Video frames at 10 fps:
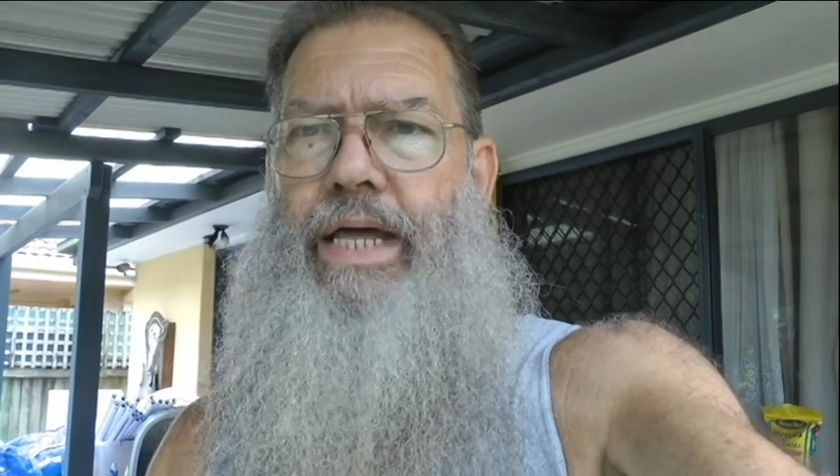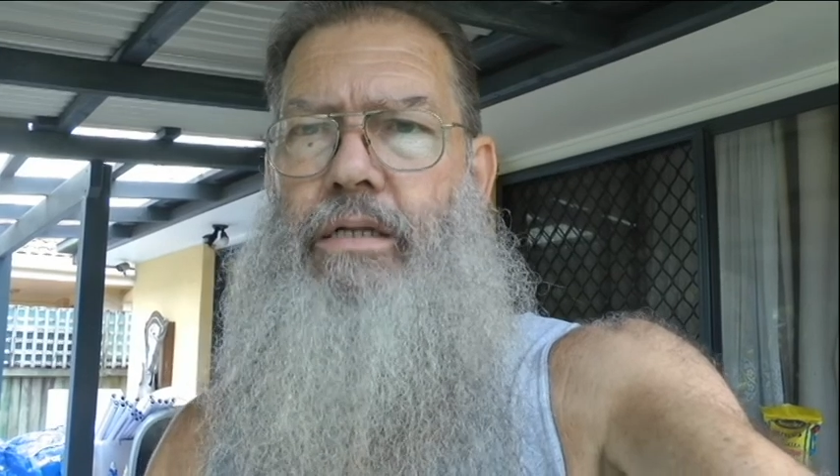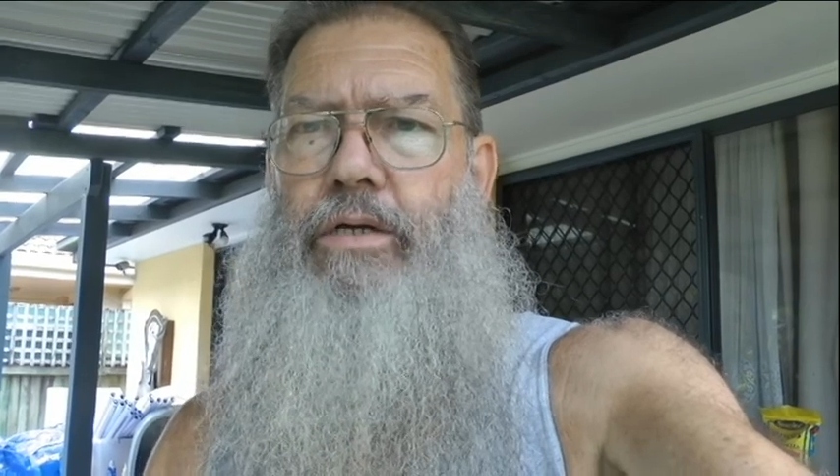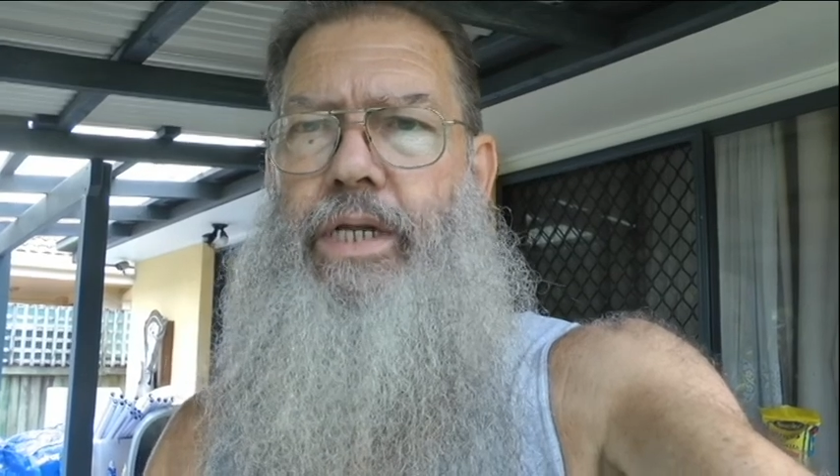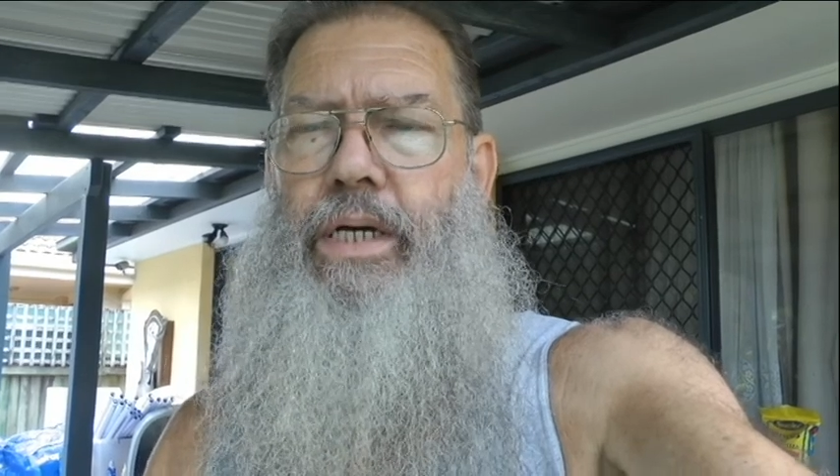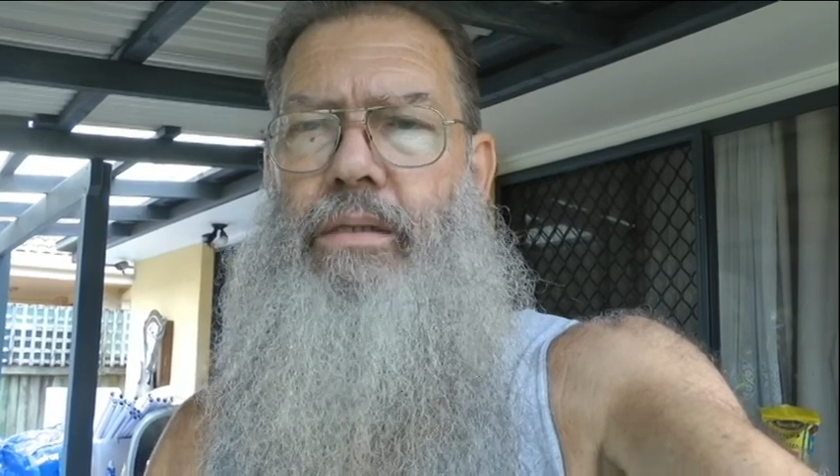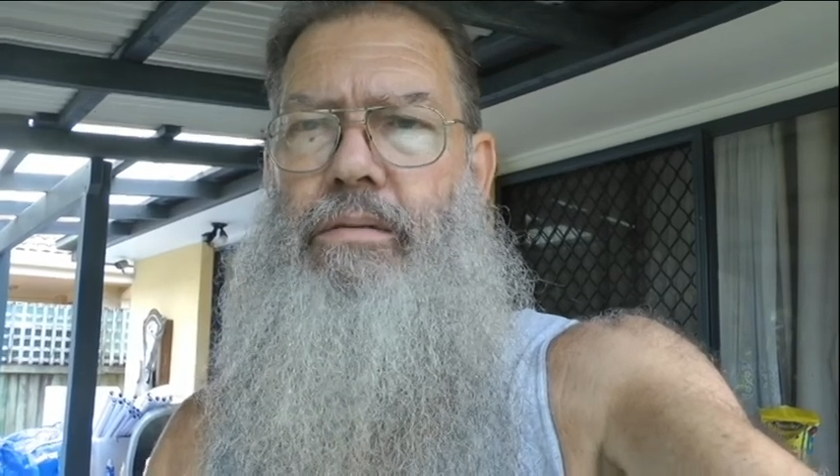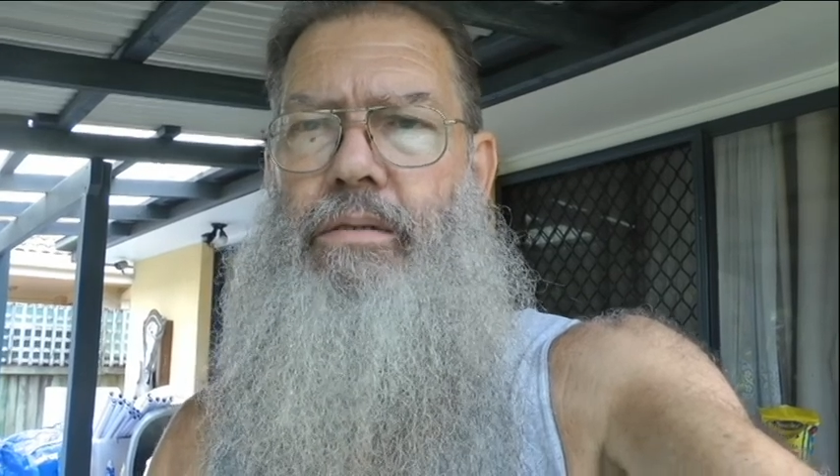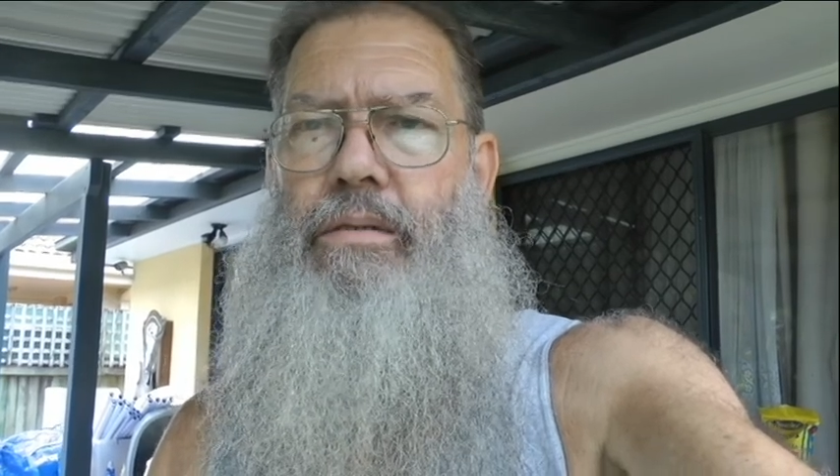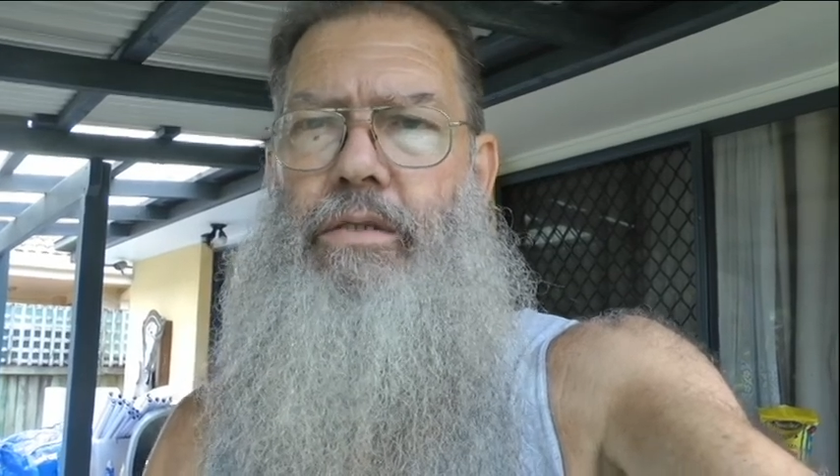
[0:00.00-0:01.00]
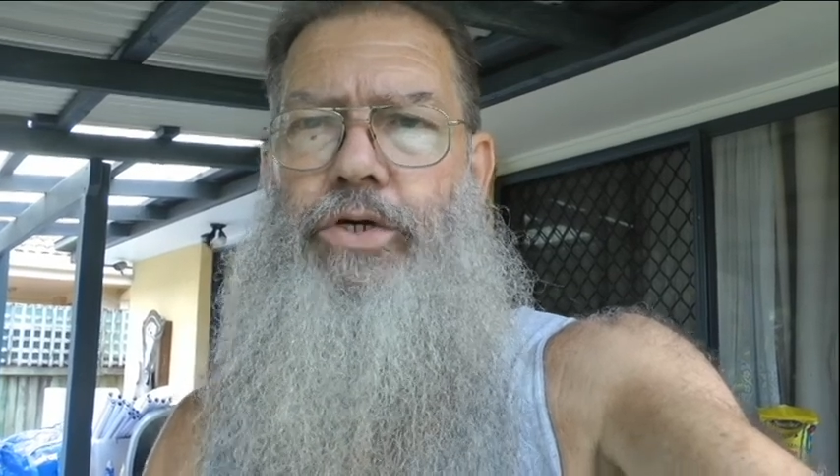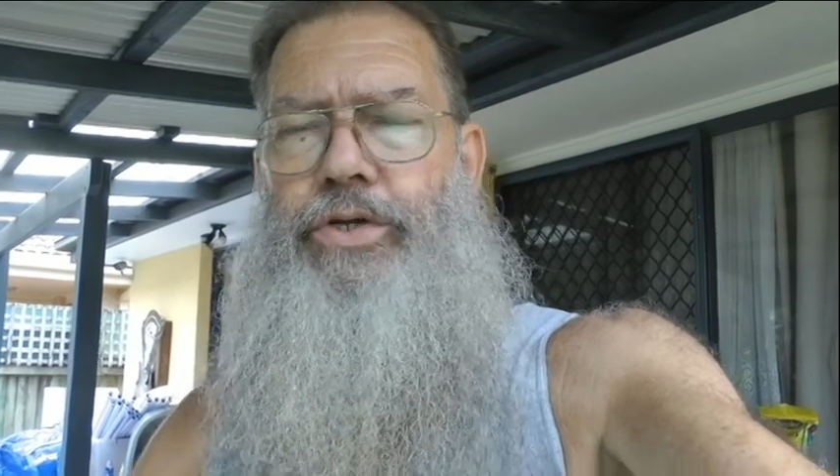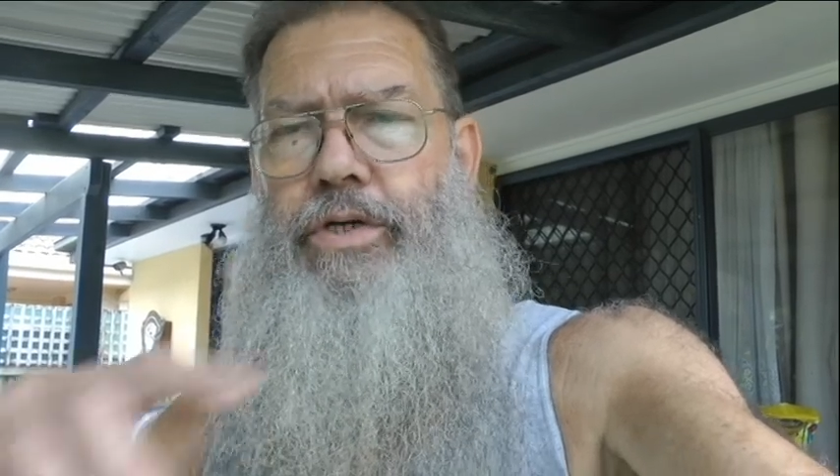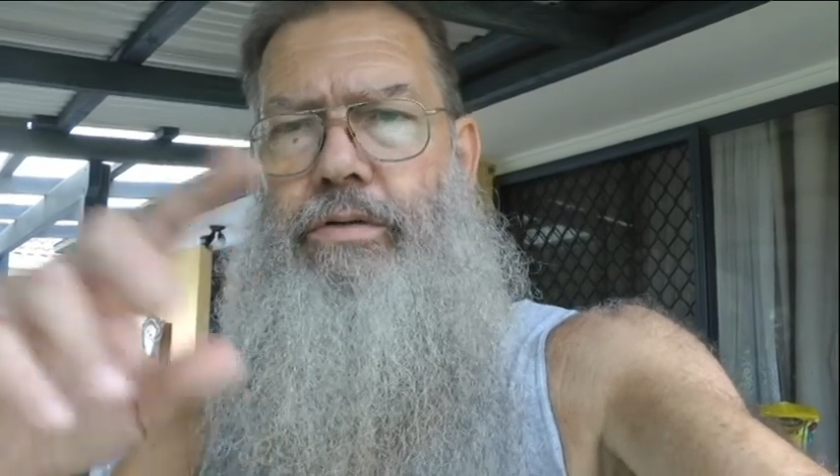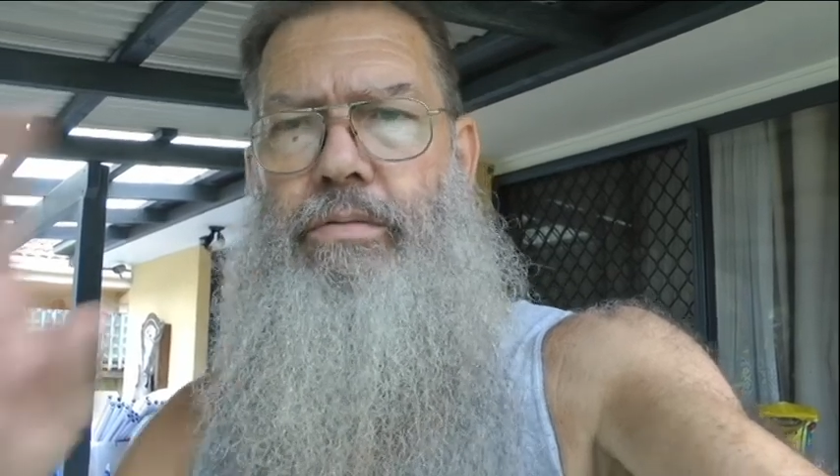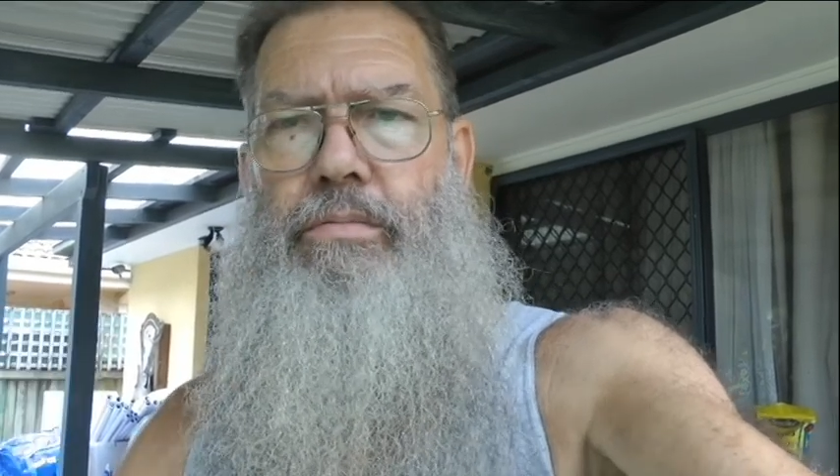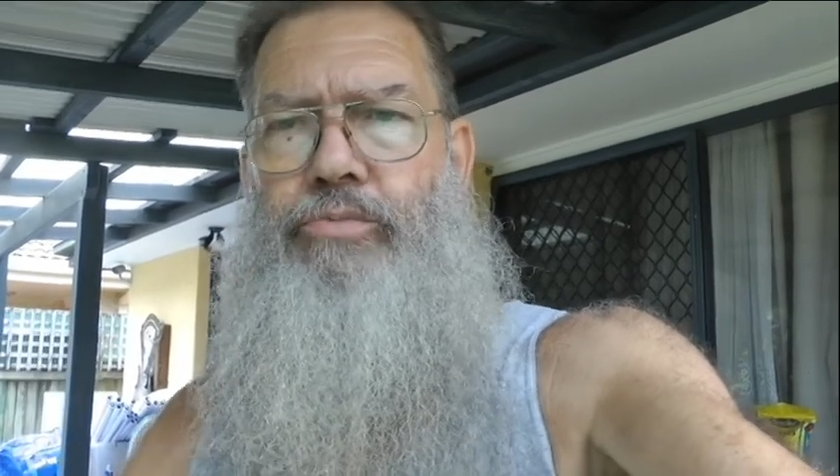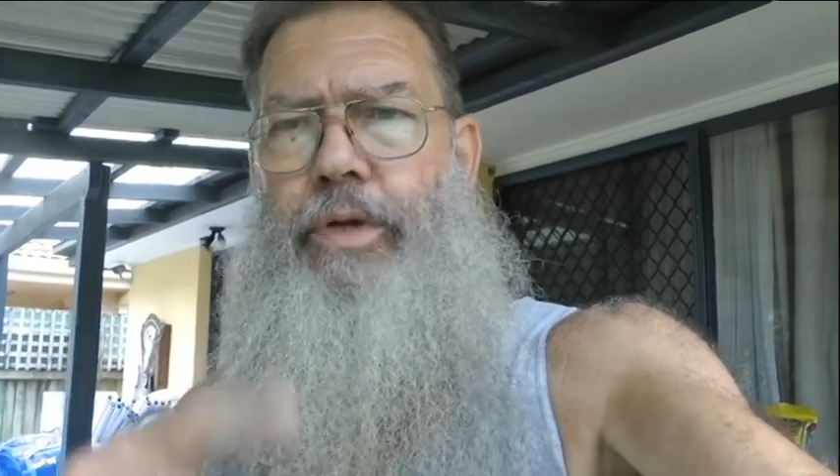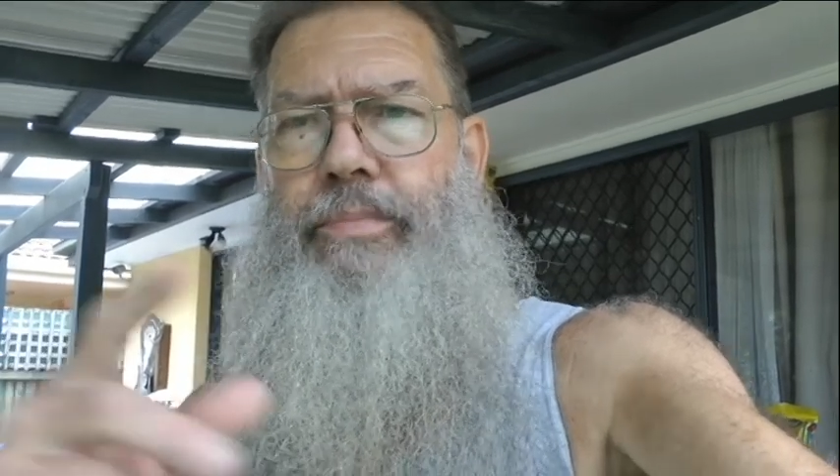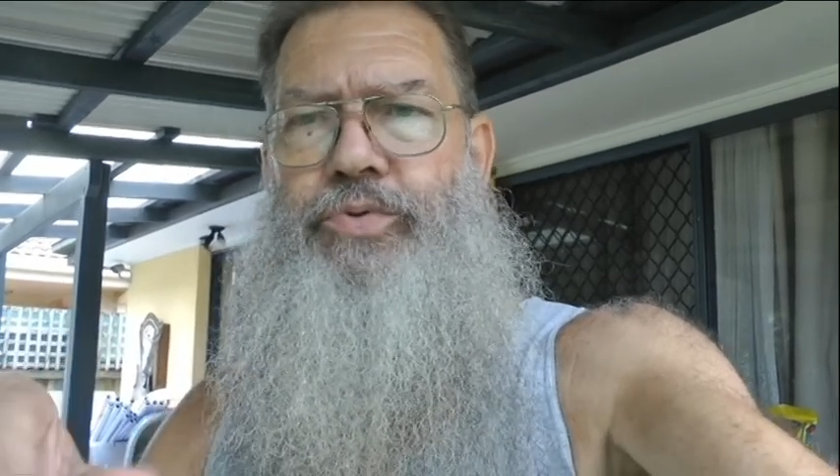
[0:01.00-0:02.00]
cleaner. You can clean your
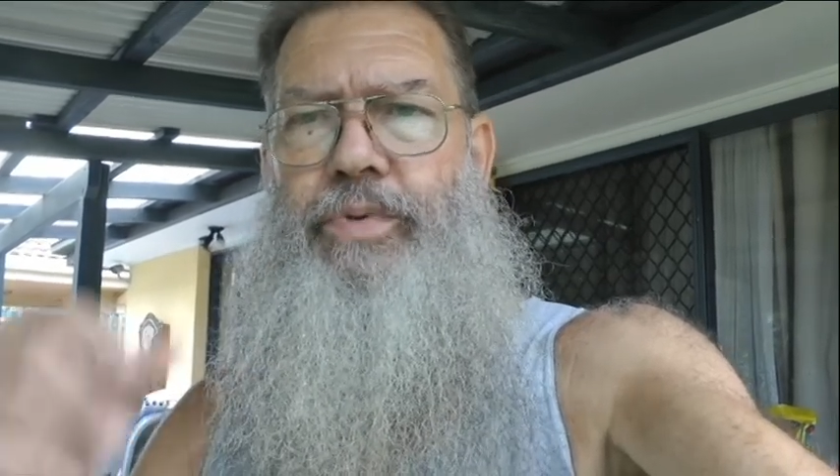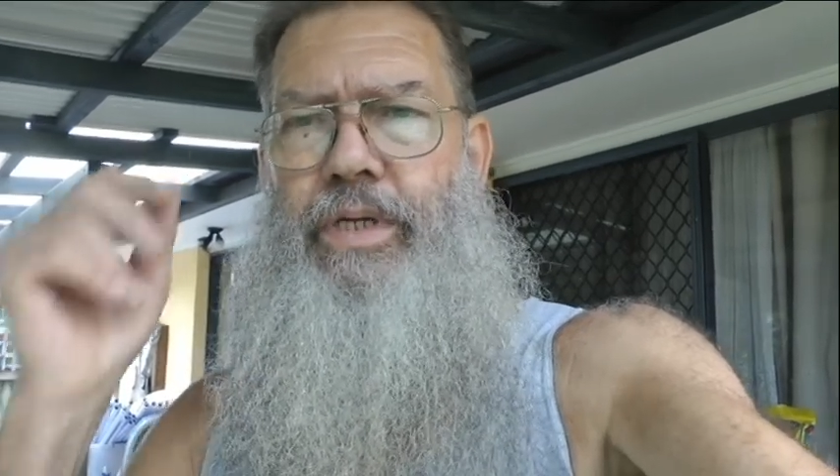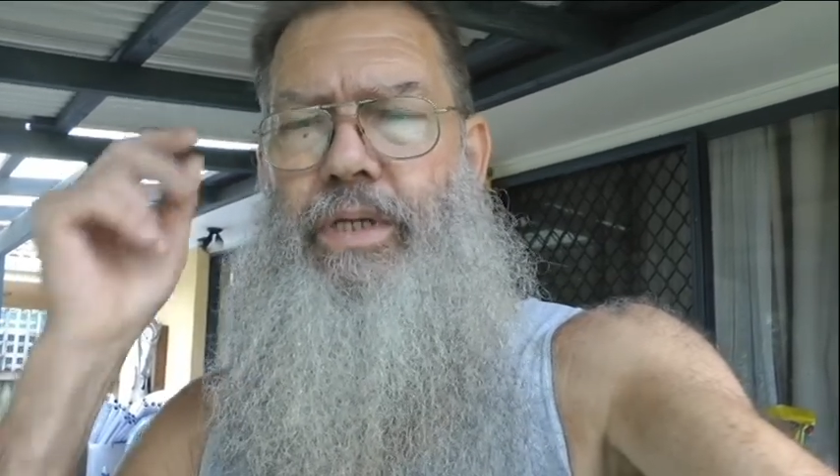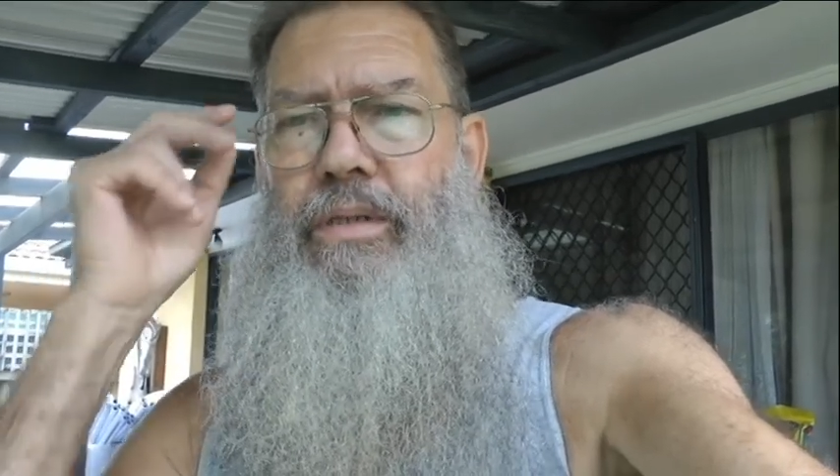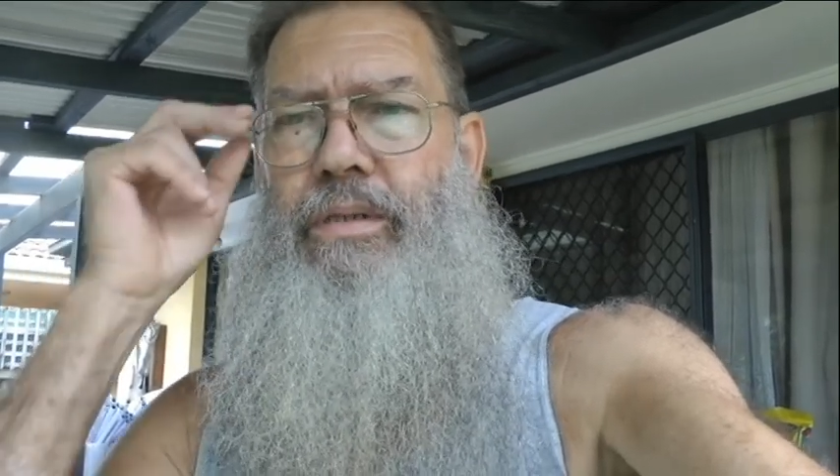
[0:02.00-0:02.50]
rims with it.